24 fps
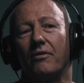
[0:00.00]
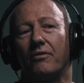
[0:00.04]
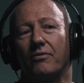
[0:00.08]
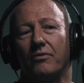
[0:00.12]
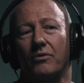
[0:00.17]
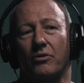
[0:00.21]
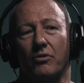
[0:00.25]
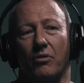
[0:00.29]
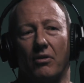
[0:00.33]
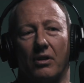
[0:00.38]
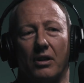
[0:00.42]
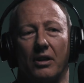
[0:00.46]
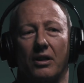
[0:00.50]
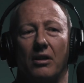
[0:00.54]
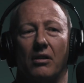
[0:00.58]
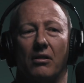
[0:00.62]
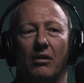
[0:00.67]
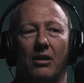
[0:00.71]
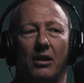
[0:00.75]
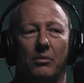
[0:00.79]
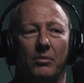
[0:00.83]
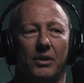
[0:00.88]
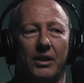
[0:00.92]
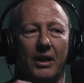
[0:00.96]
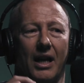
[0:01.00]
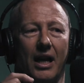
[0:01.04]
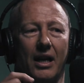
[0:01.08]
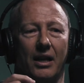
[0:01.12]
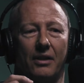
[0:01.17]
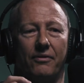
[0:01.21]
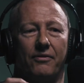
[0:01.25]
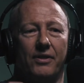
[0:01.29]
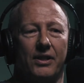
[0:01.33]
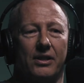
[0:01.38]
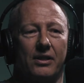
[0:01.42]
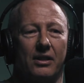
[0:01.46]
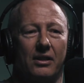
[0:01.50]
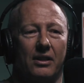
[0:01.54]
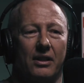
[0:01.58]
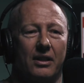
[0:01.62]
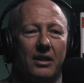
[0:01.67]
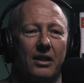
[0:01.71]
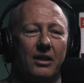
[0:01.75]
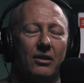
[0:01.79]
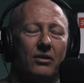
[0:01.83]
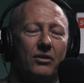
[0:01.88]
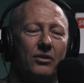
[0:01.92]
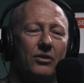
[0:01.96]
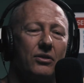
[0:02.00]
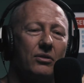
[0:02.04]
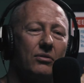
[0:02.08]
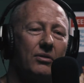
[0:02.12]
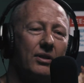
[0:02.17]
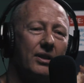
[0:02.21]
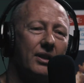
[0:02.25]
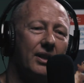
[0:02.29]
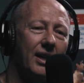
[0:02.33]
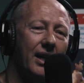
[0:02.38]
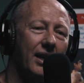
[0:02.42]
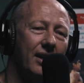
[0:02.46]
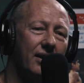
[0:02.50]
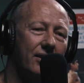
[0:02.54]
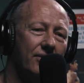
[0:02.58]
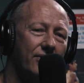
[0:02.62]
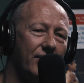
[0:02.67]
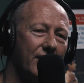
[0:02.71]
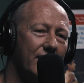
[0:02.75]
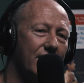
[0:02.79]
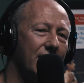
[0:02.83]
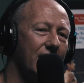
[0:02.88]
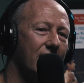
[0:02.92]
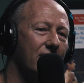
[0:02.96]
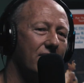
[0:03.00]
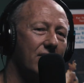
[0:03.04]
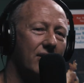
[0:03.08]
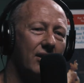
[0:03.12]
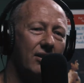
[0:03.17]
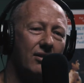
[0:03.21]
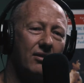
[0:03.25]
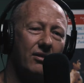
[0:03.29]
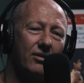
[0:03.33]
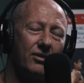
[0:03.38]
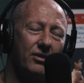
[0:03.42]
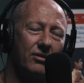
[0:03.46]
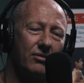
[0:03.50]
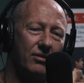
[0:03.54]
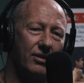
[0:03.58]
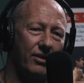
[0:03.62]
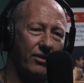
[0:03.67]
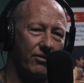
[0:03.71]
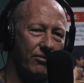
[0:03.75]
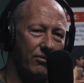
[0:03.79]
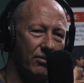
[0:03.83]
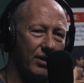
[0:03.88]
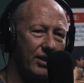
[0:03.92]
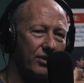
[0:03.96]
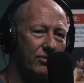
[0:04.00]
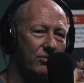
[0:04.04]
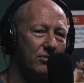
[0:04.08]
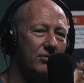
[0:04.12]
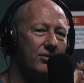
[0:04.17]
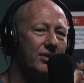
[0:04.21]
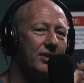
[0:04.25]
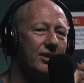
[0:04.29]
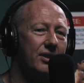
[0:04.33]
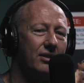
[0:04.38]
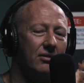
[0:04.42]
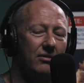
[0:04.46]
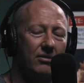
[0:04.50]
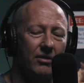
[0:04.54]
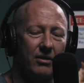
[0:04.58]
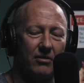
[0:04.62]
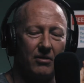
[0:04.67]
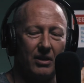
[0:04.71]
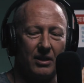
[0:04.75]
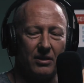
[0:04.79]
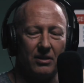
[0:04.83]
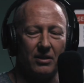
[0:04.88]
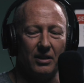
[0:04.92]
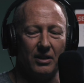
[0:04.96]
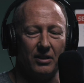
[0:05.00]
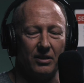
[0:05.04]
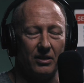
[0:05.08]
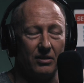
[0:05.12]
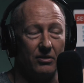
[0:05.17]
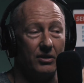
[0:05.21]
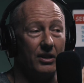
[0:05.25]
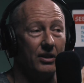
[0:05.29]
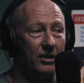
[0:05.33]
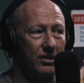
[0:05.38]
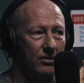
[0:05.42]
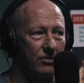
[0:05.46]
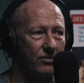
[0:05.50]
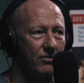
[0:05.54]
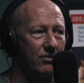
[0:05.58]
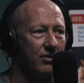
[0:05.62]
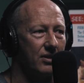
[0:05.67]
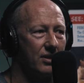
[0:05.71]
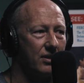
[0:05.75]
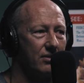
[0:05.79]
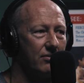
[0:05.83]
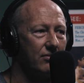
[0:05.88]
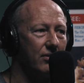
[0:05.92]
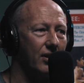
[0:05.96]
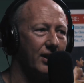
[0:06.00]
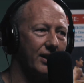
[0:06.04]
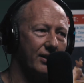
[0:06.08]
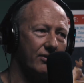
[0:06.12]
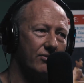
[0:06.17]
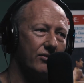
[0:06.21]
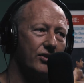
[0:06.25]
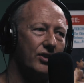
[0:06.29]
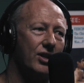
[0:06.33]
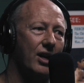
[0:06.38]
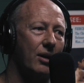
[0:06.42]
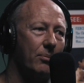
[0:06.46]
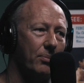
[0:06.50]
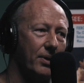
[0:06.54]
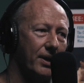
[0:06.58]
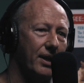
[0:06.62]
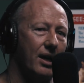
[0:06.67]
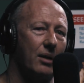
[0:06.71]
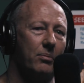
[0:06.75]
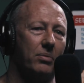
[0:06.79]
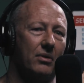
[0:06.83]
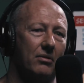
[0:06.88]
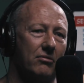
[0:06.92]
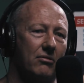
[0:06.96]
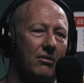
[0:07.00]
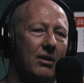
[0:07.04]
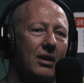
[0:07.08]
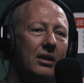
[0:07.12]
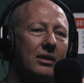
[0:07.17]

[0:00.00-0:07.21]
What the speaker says: they're trying to climb it artificially. They're not doing it out of integrity. They're not doing it through actual skill. They're actually trying to like jump a couple of